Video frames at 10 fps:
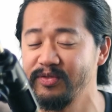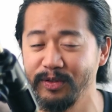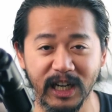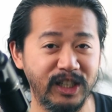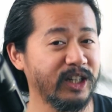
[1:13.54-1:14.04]

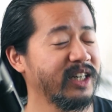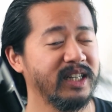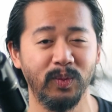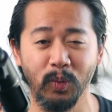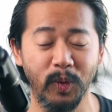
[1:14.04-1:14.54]
fried
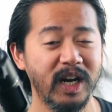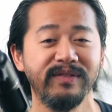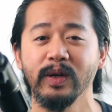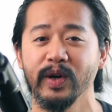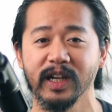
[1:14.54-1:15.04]
chicken,
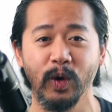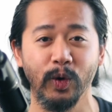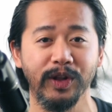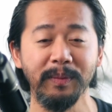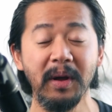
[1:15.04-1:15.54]
whatever you want to
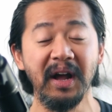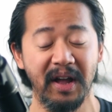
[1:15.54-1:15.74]
call them,